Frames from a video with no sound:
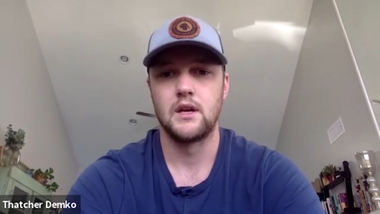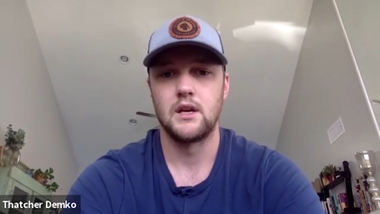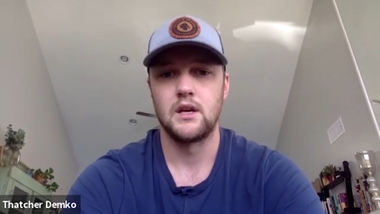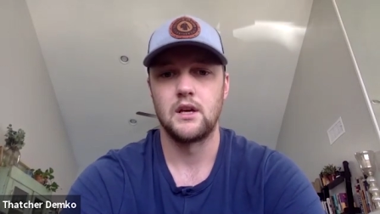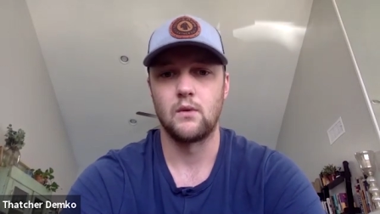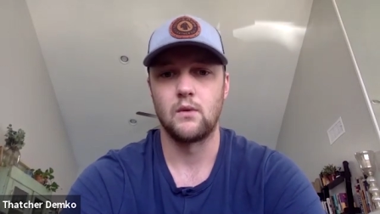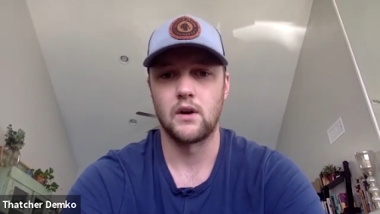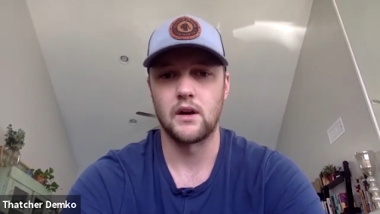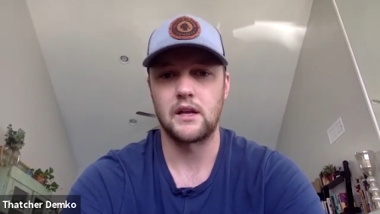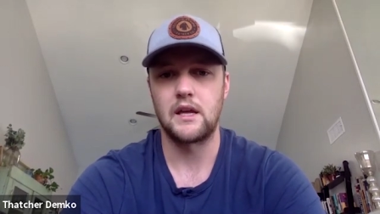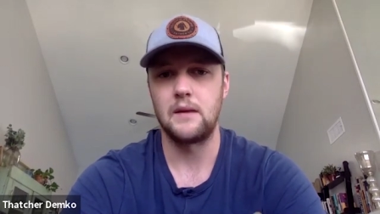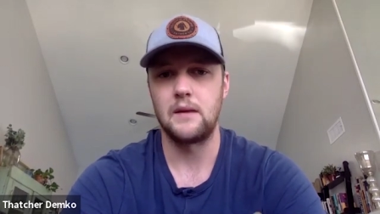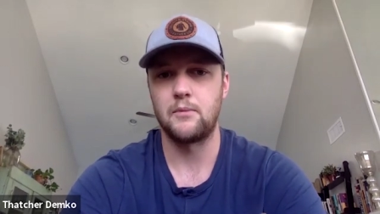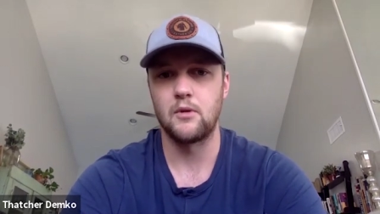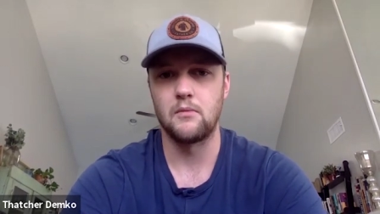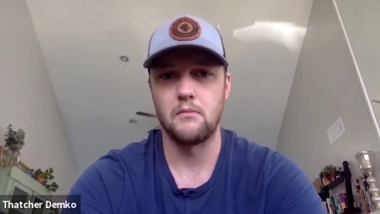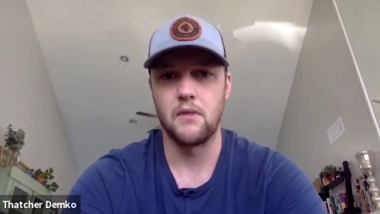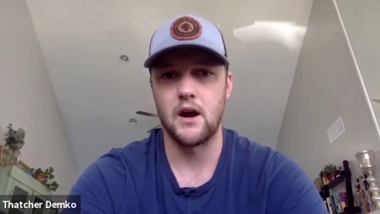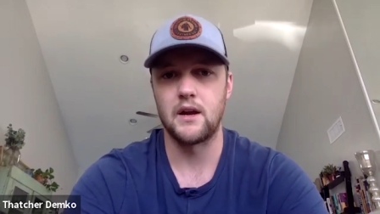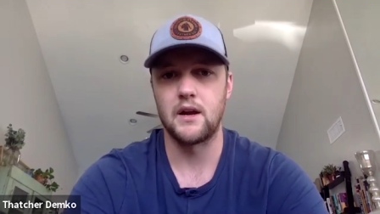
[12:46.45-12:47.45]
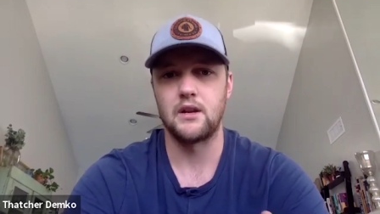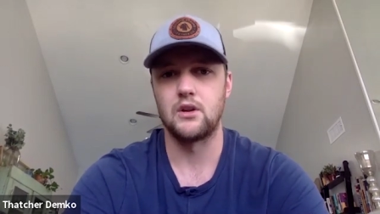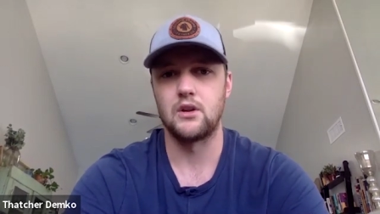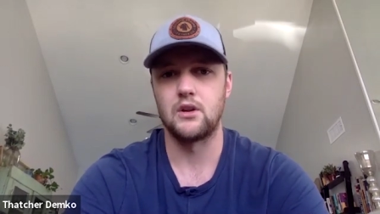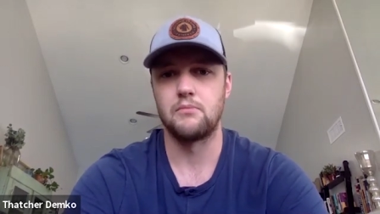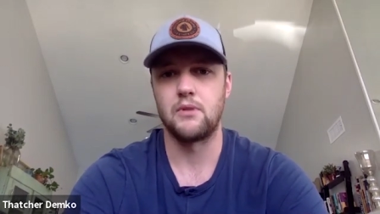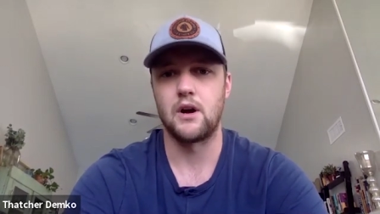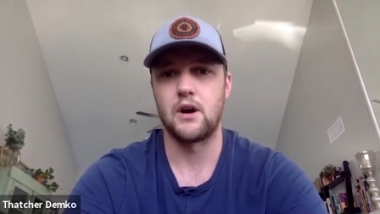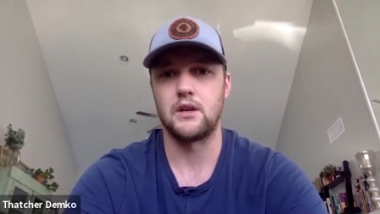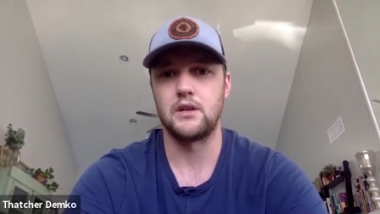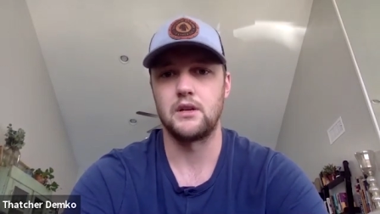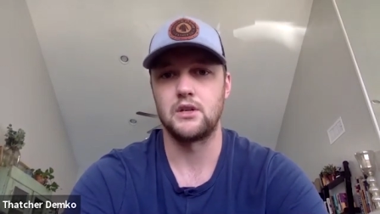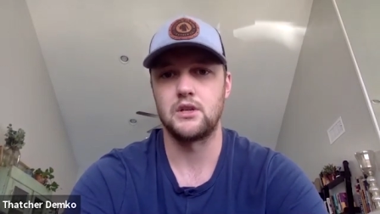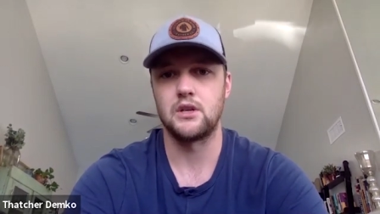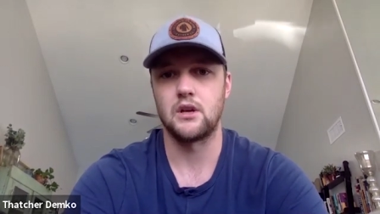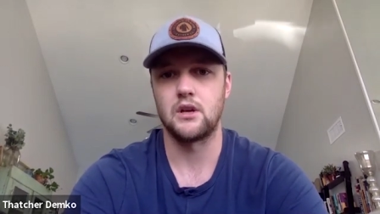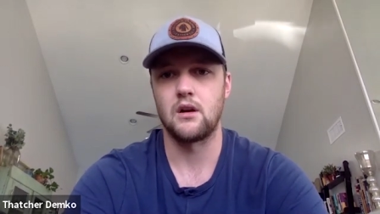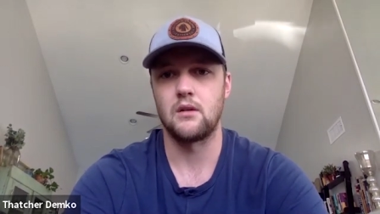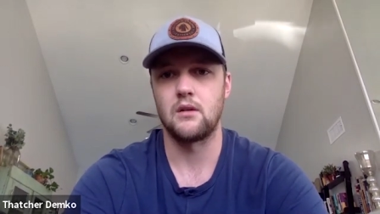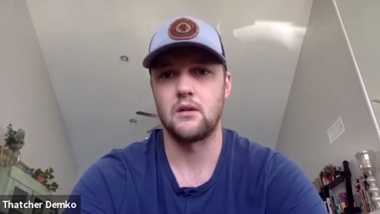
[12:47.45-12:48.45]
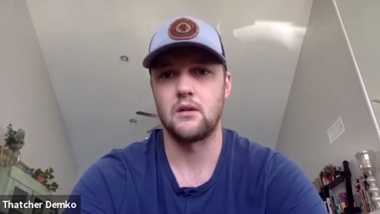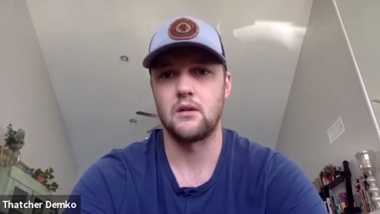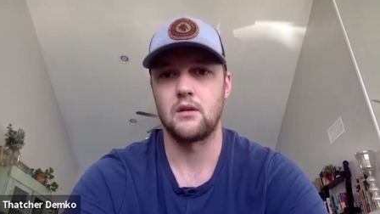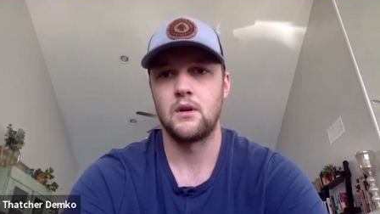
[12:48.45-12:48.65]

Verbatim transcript: you want to keep your mind and your body sharp